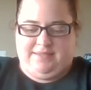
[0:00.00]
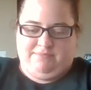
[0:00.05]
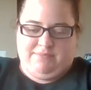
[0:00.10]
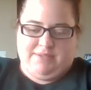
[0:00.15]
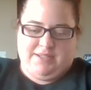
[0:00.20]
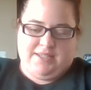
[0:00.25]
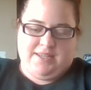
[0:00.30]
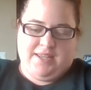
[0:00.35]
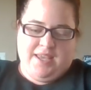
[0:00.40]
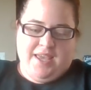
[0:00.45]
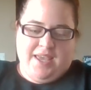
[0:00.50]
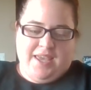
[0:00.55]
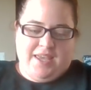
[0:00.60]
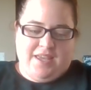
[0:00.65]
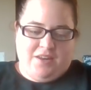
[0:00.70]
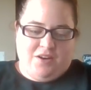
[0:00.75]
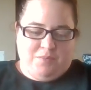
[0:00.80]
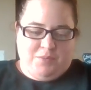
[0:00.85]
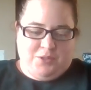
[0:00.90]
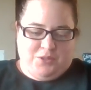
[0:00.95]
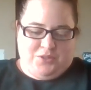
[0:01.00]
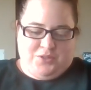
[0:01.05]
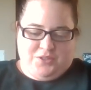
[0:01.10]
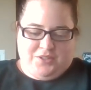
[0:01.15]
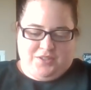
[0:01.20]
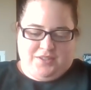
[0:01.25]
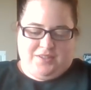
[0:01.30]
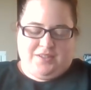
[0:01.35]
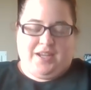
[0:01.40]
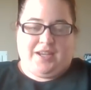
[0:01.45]
But it almost
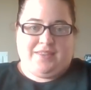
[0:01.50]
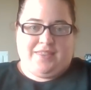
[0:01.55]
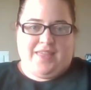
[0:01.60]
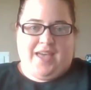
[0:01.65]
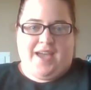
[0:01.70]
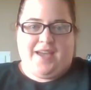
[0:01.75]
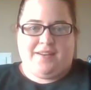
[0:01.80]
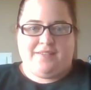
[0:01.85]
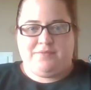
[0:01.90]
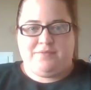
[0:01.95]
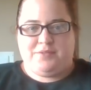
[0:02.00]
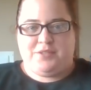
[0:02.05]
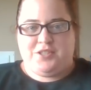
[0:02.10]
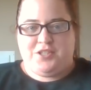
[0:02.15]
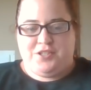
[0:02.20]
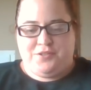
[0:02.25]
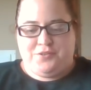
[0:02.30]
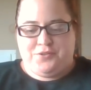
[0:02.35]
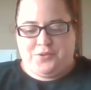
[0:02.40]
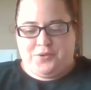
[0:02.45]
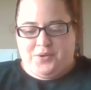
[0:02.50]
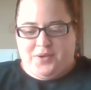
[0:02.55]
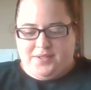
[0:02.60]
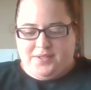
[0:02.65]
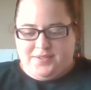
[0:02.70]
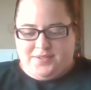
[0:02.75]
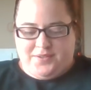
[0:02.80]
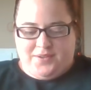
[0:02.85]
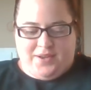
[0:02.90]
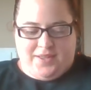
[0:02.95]
looked like that when she drew it,
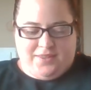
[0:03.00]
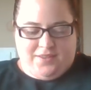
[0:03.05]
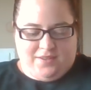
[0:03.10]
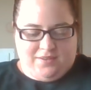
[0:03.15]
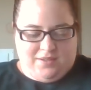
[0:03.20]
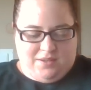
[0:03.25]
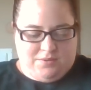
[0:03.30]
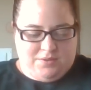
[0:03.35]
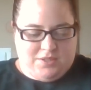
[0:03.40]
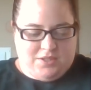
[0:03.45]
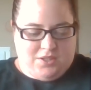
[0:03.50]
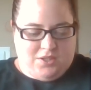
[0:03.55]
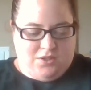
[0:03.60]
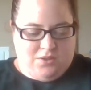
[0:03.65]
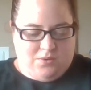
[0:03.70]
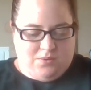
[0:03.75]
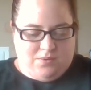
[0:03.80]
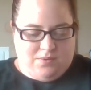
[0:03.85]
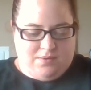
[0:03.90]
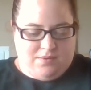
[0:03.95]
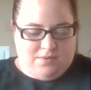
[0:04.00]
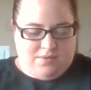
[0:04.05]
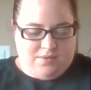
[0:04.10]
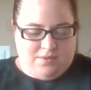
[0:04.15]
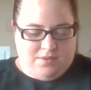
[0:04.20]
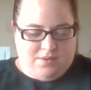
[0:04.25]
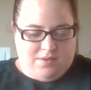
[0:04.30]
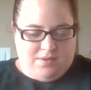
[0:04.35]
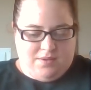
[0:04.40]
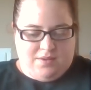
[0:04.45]
so I thought that was cute.
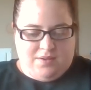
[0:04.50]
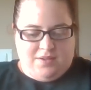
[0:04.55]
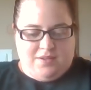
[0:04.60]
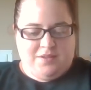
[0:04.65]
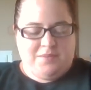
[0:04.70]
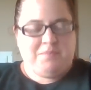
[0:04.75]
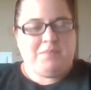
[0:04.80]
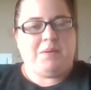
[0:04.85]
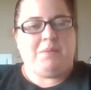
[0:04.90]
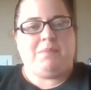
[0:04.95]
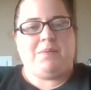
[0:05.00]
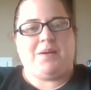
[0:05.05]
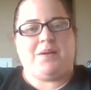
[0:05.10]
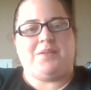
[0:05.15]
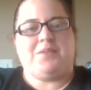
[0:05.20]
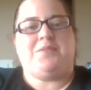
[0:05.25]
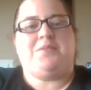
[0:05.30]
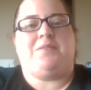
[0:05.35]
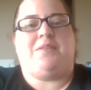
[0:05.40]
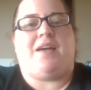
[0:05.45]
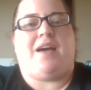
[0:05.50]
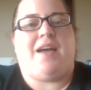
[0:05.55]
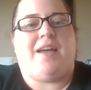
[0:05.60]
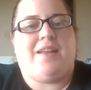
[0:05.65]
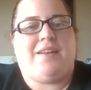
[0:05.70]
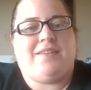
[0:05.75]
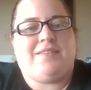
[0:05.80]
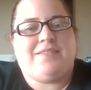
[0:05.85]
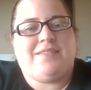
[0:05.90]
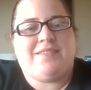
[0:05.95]
Maybe I'll do that
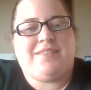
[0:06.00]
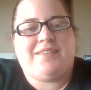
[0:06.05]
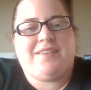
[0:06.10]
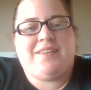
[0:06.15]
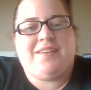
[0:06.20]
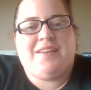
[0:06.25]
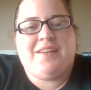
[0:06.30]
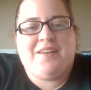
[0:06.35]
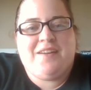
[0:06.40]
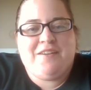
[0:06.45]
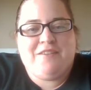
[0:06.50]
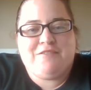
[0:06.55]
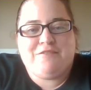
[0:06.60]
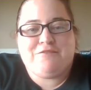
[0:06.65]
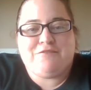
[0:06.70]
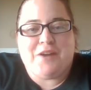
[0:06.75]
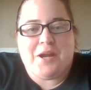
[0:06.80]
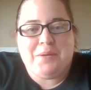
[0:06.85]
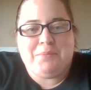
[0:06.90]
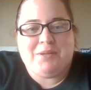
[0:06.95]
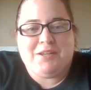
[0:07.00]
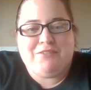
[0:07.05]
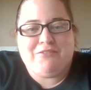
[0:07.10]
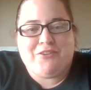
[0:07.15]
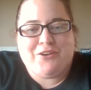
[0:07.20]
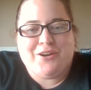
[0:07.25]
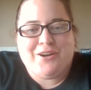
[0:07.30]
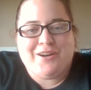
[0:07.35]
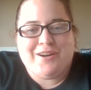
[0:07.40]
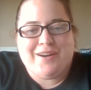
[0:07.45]
and frame it
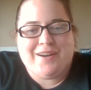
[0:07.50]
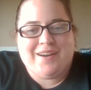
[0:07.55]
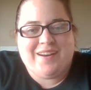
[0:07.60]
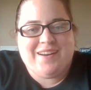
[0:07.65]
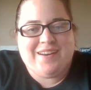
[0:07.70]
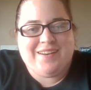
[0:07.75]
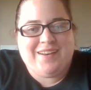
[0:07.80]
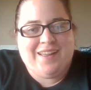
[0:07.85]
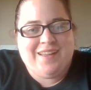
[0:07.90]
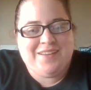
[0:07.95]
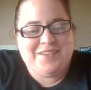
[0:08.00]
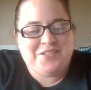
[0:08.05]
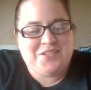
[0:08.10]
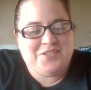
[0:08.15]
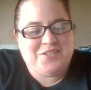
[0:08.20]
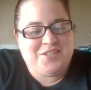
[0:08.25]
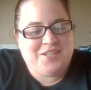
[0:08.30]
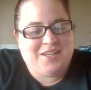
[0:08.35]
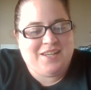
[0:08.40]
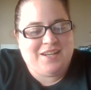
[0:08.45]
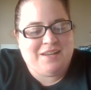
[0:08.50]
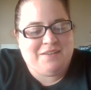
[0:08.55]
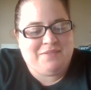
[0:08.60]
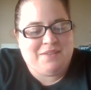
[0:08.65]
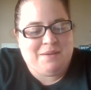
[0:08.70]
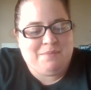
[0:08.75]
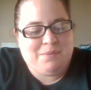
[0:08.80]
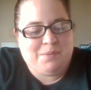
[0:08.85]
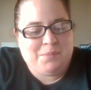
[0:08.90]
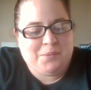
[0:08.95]
for her, and she can have
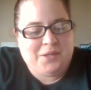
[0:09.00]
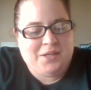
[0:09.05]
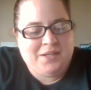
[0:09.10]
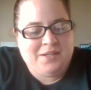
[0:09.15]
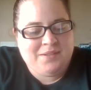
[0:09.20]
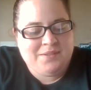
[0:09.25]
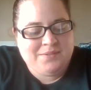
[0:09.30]
that memory.